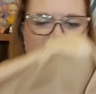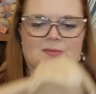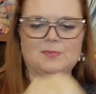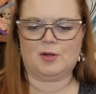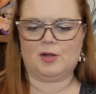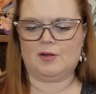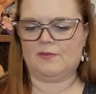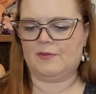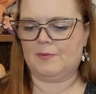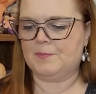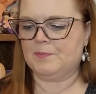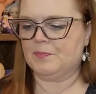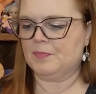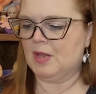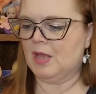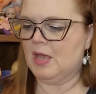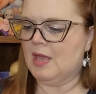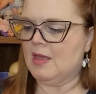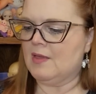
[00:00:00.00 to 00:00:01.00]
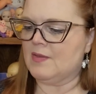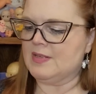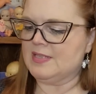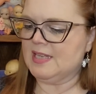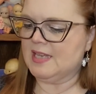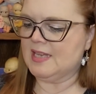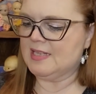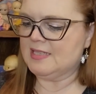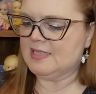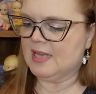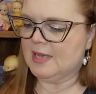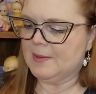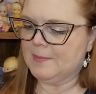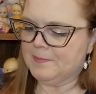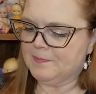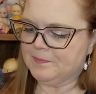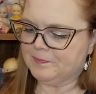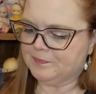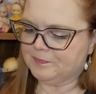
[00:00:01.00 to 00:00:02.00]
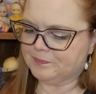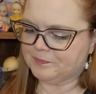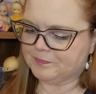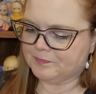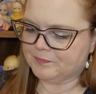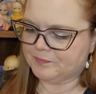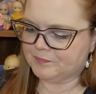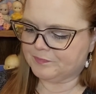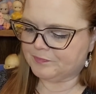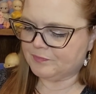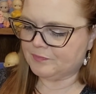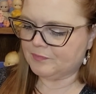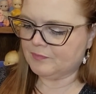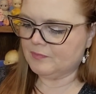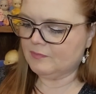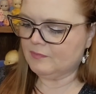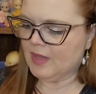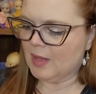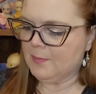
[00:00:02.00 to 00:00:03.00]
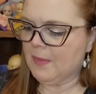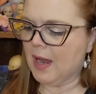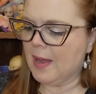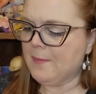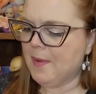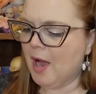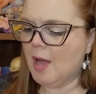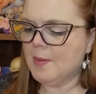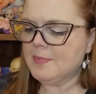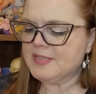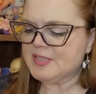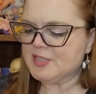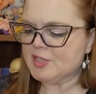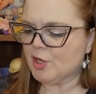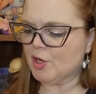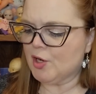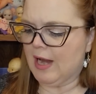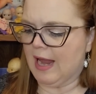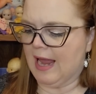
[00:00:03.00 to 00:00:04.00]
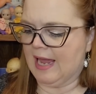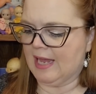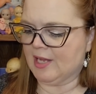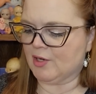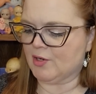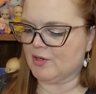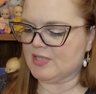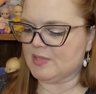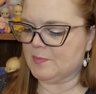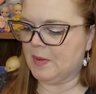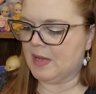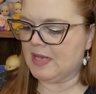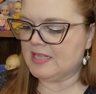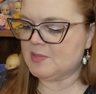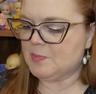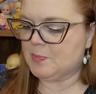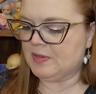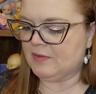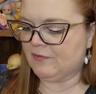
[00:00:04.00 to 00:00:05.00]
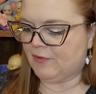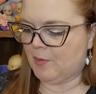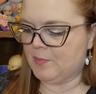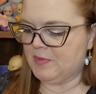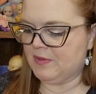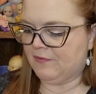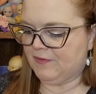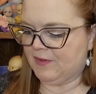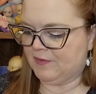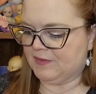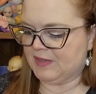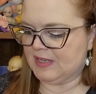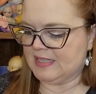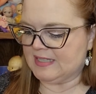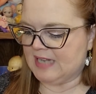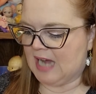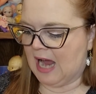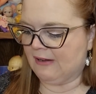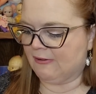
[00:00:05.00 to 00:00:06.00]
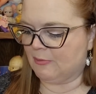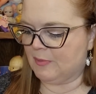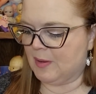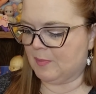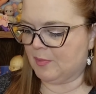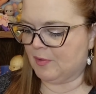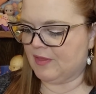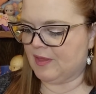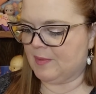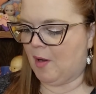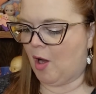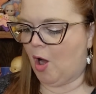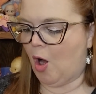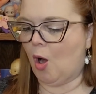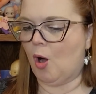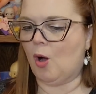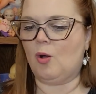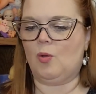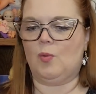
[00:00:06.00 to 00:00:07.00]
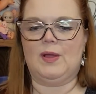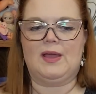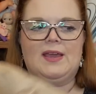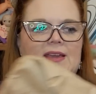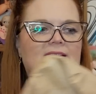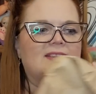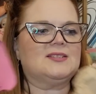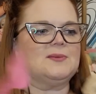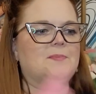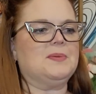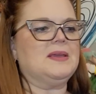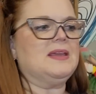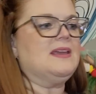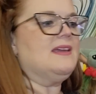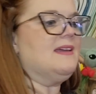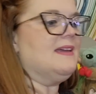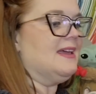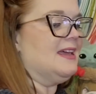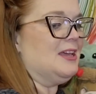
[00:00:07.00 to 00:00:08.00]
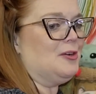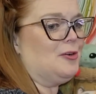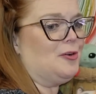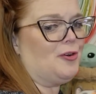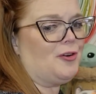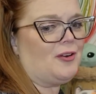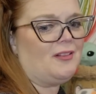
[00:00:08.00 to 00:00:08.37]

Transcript: Smurf. This says, my mom's skirt hangers must have been from the 50s. I remember them always being in her